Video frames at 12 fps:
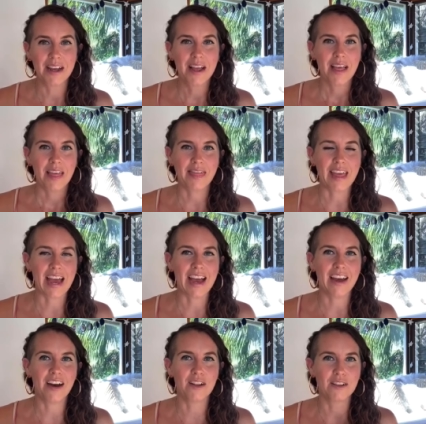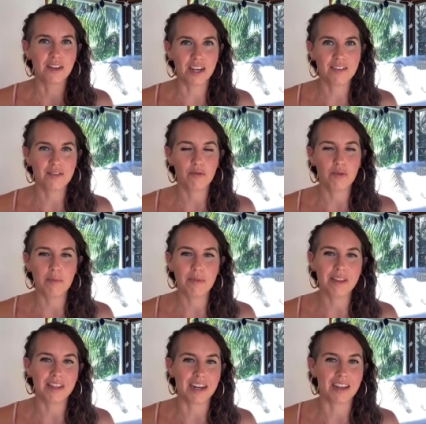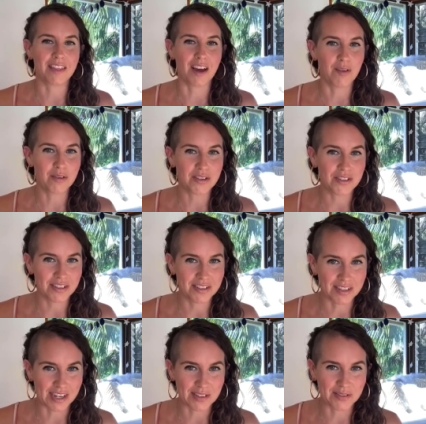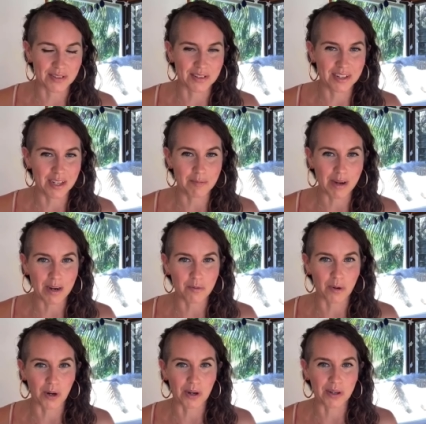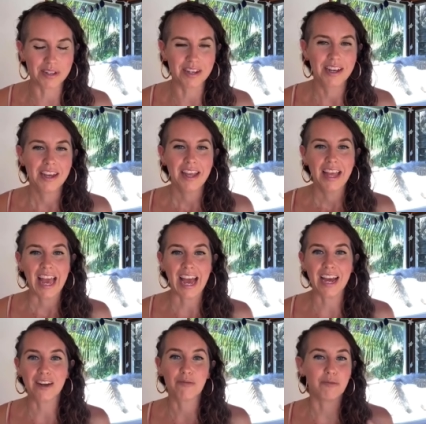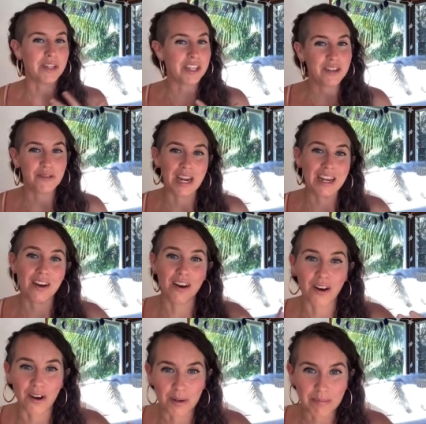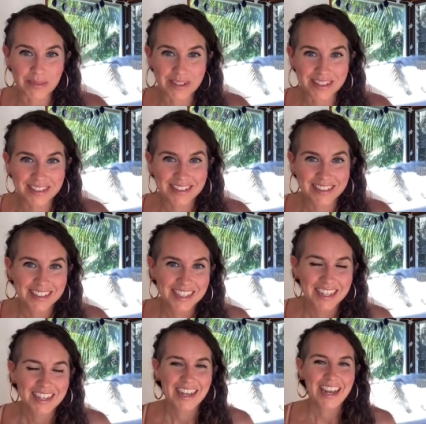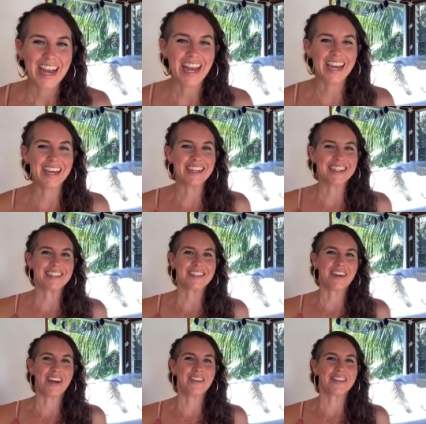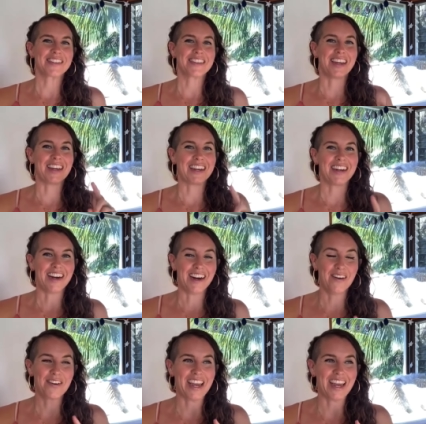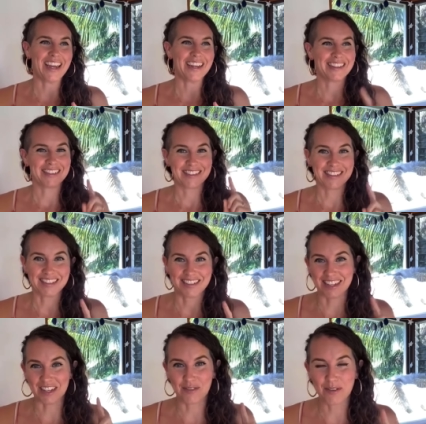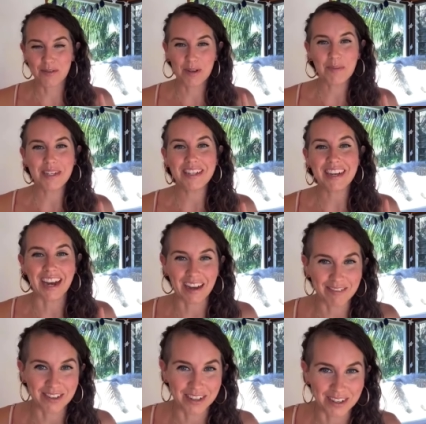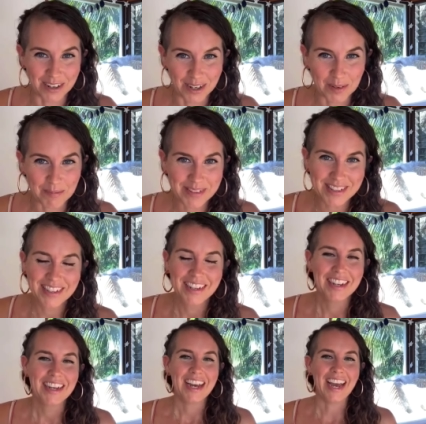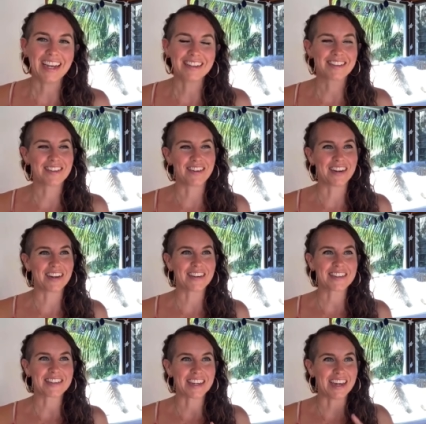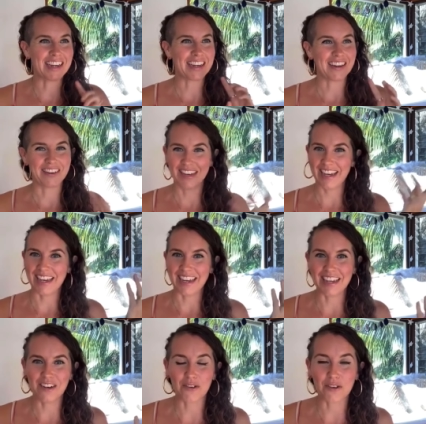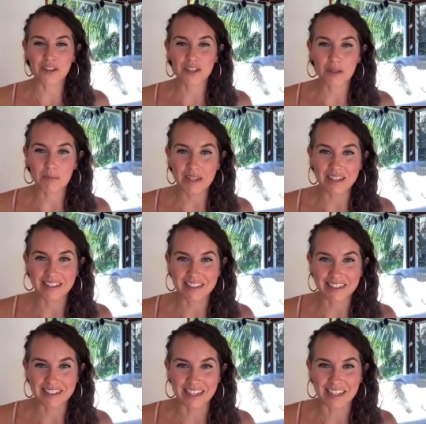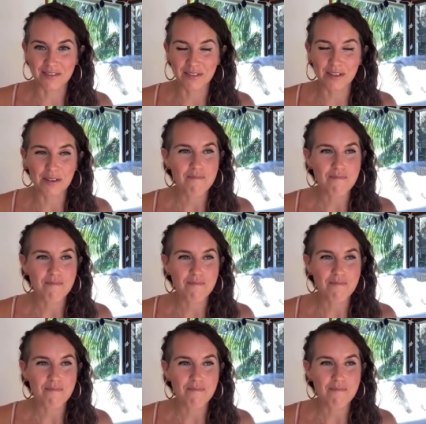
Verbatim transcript: that a lot of the women that I thought were successful in my world had really great arms. And so I was like, okay, successful women have good arms. And so I was like, okay, in order to be successful,